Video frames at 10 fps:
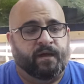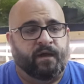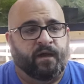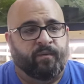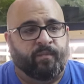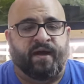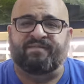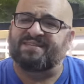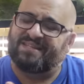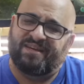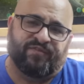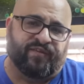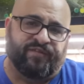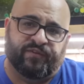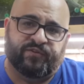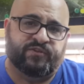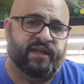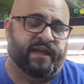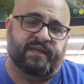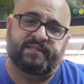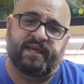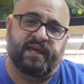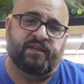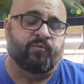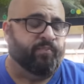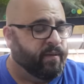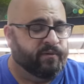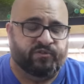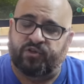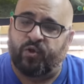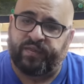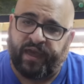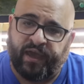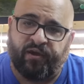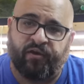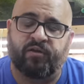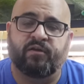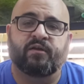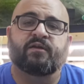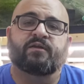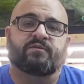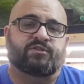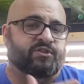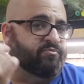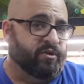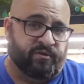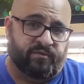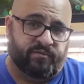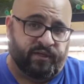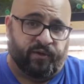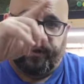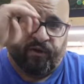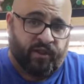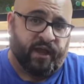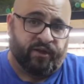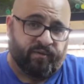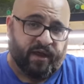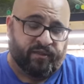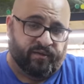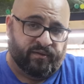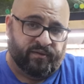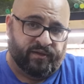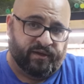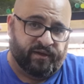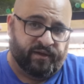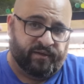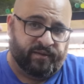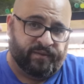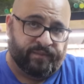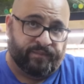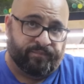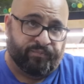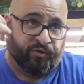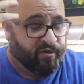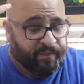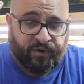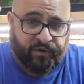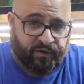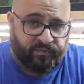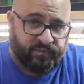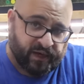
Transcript: Obviously for filters, like I said, you probably should go with air. Just run, you know, airline around the perimeter.